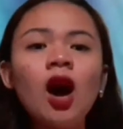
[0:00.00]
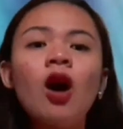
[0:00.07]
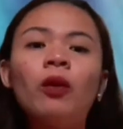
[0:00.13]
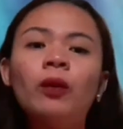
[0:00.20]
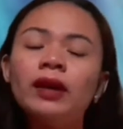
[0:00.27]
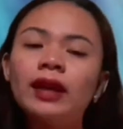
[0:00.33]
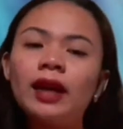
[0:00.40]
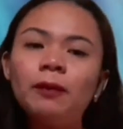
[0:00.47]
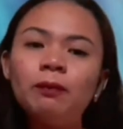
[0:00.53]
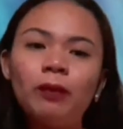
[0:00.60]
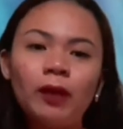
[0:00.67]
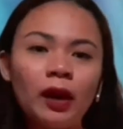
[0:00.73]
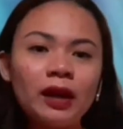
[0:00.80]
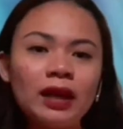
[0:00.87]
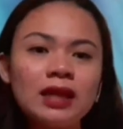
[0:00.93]
when the
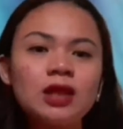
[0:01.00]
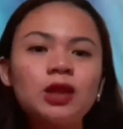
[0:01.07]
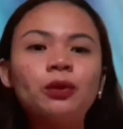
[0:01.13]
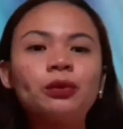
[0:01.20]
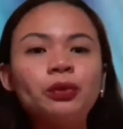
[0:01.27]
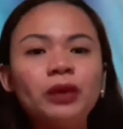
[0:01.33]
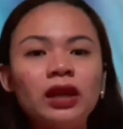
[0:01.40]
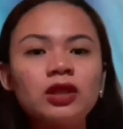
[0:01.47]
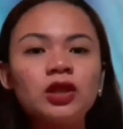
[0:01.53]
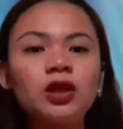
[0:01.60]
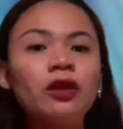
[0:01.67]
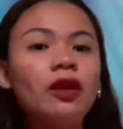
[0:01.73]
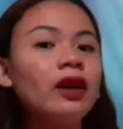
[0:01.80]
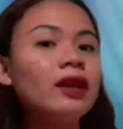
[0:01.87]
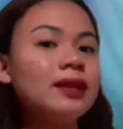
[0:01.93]
employees reach
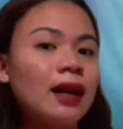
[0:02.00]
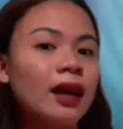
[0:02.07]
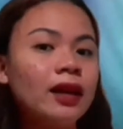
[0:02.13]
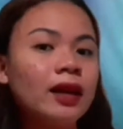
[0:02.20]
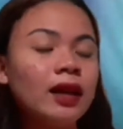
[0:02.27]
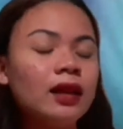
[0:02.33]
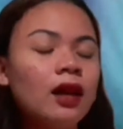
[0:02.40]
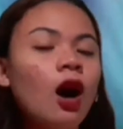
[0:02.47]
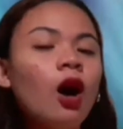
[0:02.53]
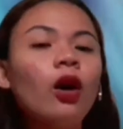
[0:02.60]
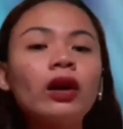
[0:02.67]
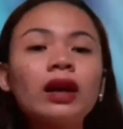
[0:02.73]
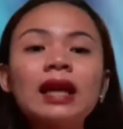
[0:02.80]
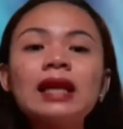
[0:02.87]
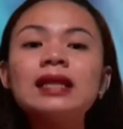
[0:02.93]
their target
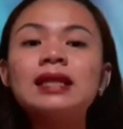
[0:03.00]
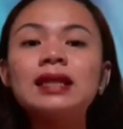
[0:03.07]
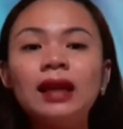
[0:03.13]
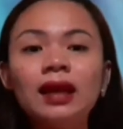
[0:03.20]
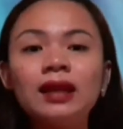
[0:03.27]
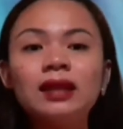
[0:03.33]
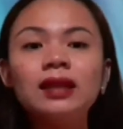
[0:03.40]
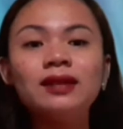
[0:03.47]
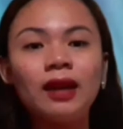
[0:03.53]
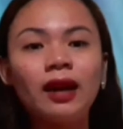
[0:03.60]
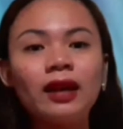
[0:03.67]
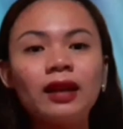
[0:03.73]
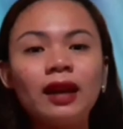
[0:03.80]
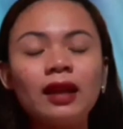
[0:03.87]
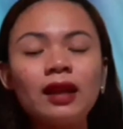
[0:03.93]
or exceed the
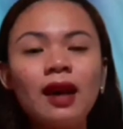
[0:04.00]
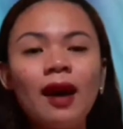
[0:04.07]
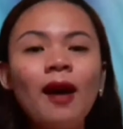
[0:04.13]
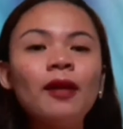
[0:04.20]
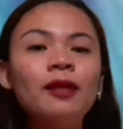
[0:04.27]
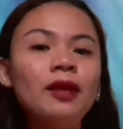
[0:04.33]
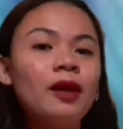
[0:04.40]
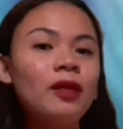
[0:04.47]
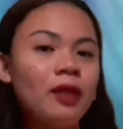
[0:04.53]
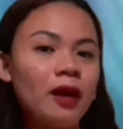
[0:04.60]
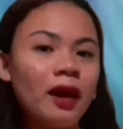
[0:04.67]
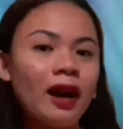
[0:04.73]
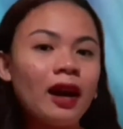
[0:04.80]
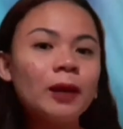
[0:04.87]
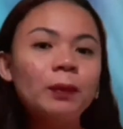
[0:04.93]
target, then
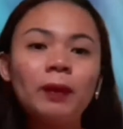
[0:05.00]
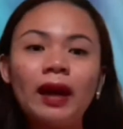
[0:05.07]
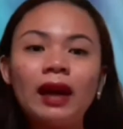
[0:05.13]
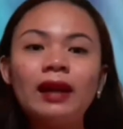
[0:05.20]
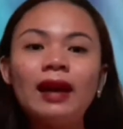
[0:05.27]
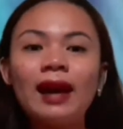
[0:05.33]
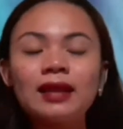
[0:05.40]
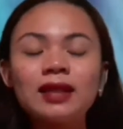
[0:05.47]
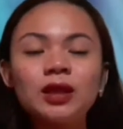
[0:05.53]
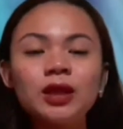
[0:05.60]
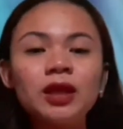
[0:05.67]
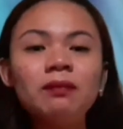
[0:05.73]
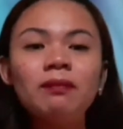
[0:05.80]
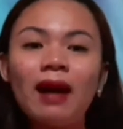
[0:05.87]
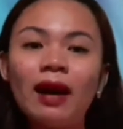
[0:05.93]
they are paid
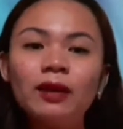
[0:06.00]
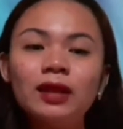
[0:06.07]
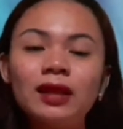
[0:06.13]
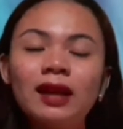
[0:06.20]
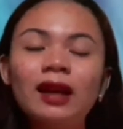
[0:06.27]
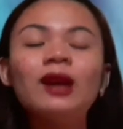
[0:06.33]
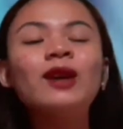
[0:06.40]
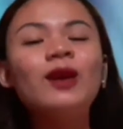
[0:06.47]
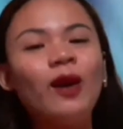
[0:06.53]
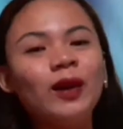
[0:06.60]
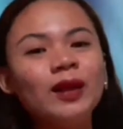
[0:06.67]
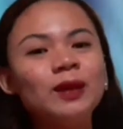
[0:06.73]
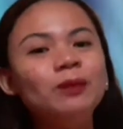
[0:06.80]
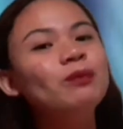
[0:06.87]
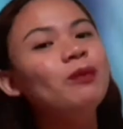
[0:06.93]
extra amount
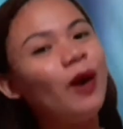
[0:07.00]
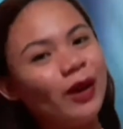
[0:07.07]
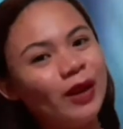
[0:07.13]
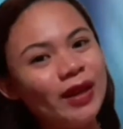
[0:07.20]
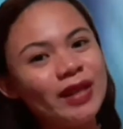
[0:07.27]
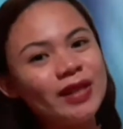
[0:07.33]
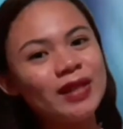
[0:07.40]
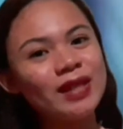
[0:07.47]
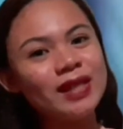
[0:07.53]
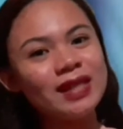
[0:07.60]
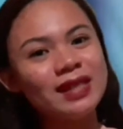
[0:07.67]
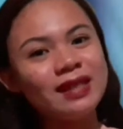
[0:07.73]
called bonus.